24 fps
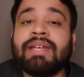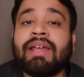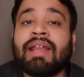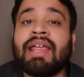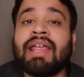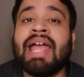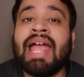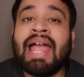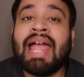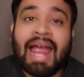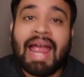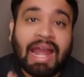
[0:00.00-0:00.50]

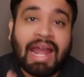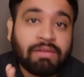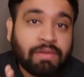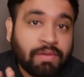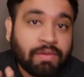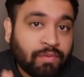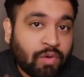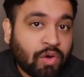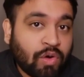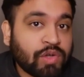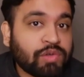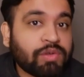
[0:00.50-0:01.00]
and we want to
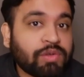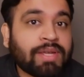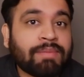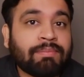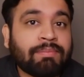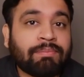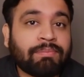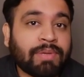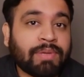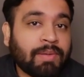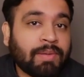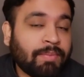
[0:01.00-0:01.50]

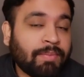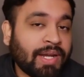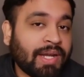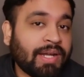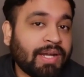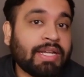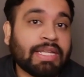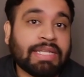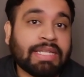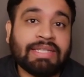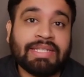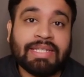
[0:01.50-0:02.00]
implement
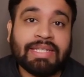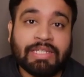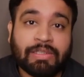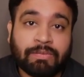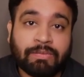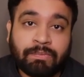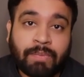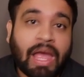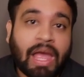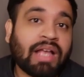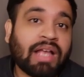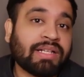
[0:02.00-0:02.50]
the
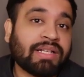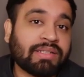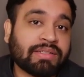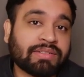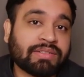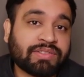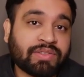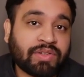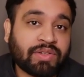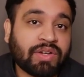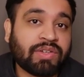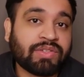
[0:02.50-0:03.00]
Spark
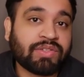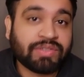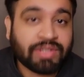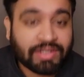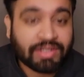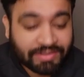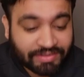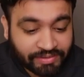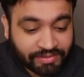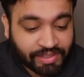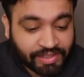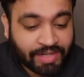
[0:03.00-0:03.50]
structured
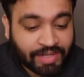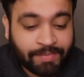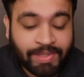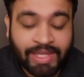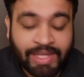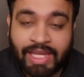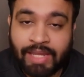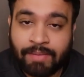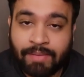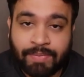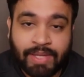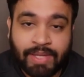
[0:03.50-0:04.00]
streaming API.